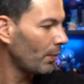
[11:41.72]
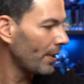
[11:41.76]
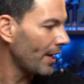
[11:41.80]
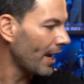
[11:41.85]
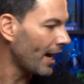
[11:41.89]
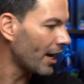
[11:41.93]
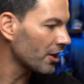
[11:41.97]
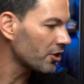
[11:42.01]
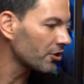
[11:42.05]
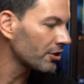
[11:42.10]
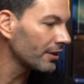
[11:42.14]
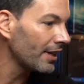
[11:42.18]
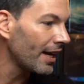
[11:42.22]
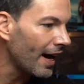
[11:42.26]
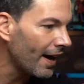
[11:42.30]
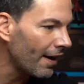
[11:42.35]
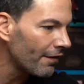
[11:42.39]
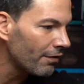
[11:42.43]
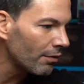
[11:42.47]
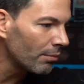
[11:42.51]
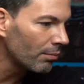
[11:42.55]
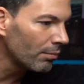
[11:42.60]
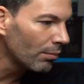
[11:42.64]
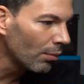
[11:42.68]
we actually
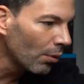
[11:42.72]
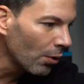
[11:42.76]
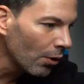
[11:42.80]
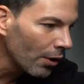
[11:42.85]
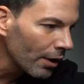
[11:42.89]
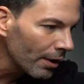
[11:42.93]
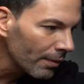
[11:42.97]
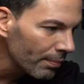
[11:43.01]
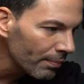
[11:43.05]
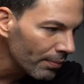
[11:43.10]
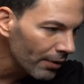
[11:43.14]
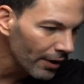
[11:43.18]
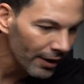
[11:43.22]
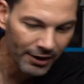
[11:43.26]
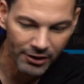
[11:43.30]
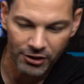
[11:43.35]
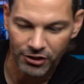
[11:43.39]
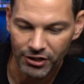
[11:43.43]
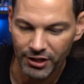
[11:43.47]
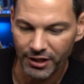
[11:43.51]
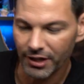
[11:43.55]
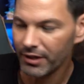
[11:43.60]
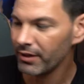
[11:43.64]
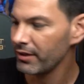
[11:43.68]
have more
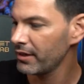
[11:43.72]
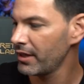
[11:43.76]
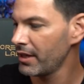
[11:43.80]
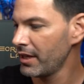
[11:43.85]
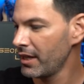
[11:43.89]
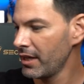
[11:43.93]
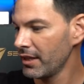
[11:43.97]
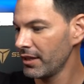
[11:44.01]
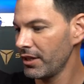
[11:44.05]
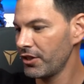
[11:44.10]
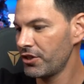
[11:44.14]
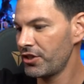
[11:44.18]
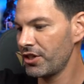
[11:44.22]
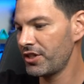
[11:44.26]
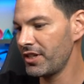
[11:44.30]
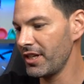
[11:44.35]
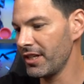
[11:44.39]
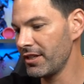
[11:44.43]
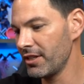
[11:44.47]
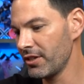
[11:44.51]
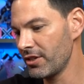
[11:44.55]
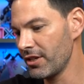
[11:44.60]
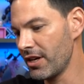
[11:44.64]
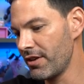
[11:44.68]
products here. Let's just
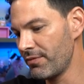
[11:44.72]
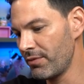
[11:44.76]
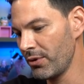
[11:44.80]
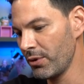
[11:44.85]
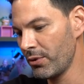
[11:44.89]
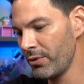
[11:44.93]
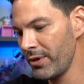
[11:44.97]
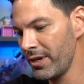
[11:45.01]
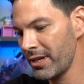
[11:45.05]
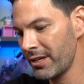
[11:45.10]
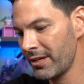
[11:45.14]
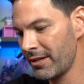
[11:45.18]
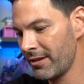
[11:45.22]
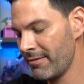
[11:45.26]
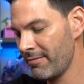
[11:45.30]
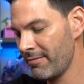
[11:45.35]
take this off real quick.